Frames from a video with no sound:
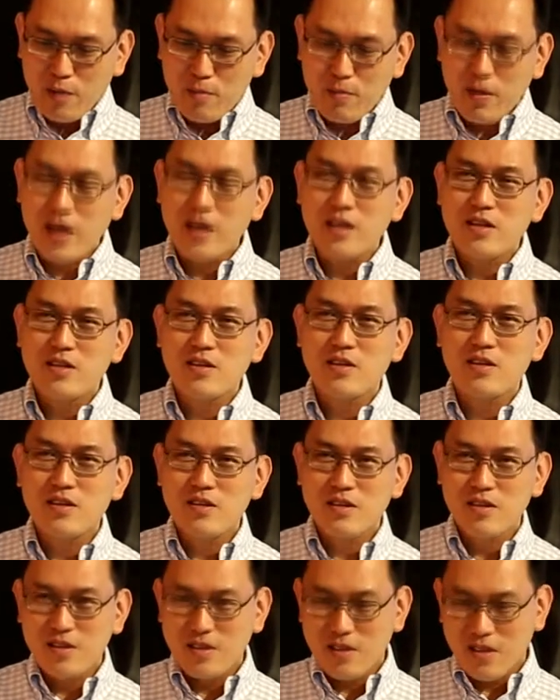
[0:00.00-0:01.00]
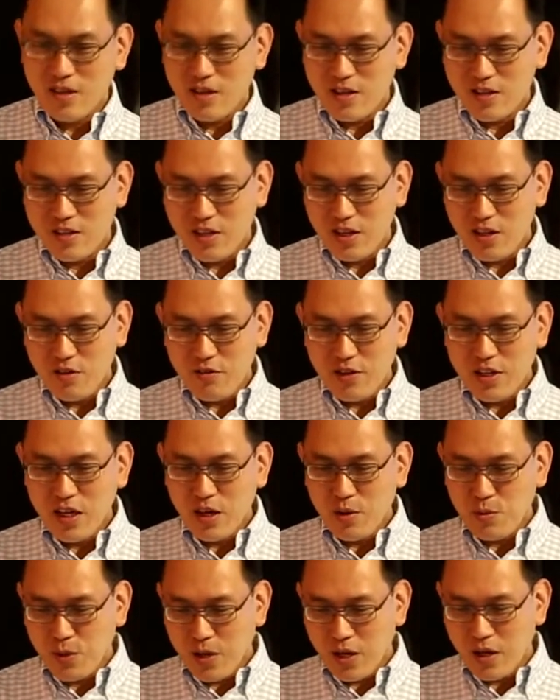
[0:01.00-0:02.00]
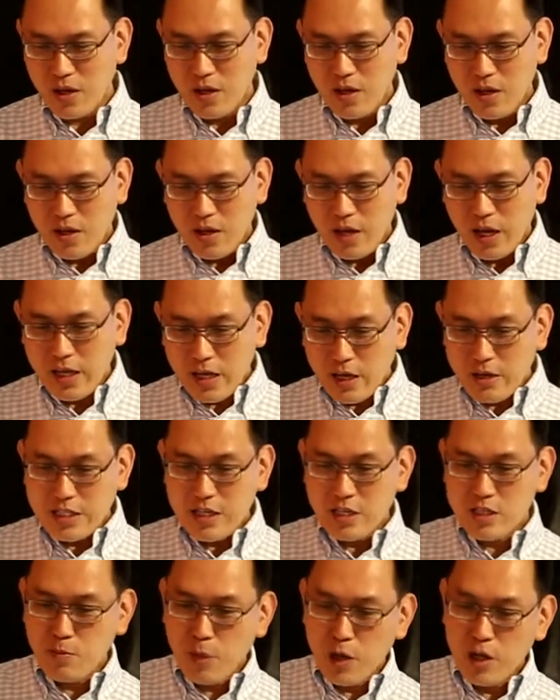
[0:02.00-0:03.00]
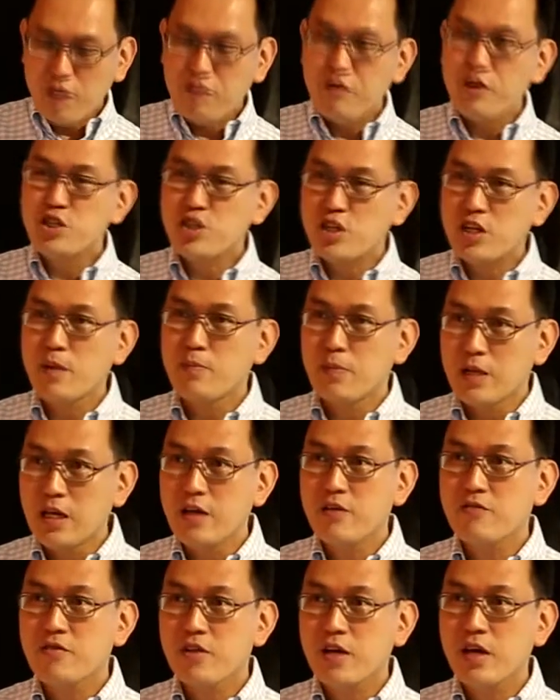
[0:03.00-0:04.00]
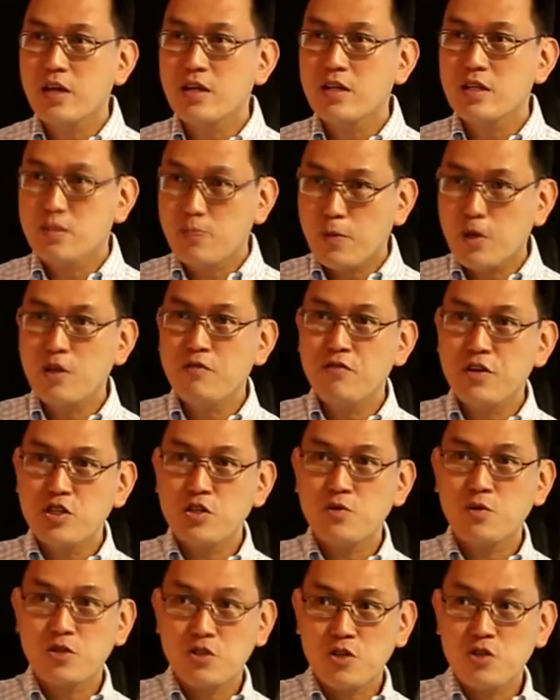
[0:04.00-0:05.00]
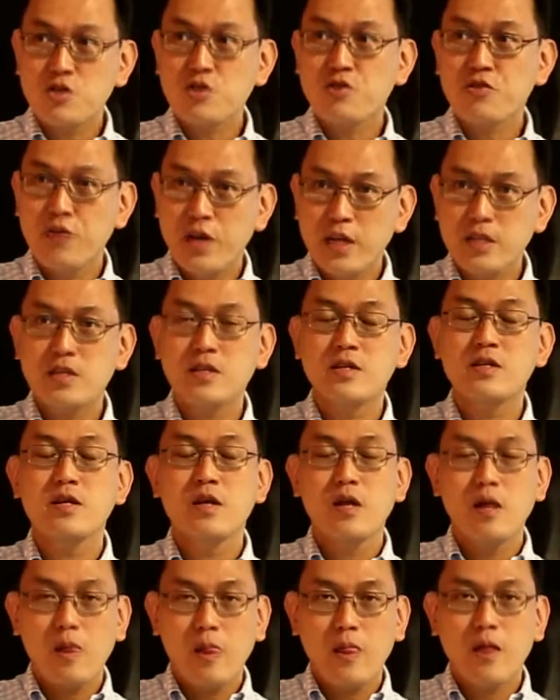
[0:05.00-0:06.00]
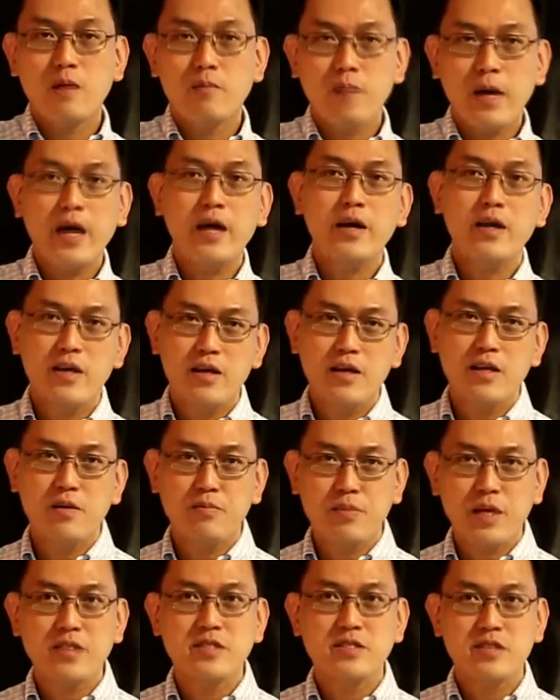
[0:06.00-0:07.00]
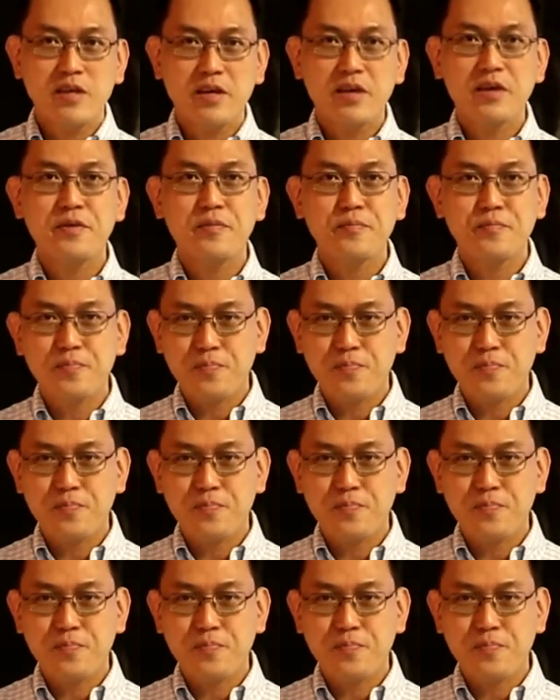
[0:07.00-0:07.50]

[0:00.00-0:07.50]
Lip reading: help but, you know, think of it that way. And there's a smaller version, I believe. Okay, the smaller version was also created by Lim Nan Seng.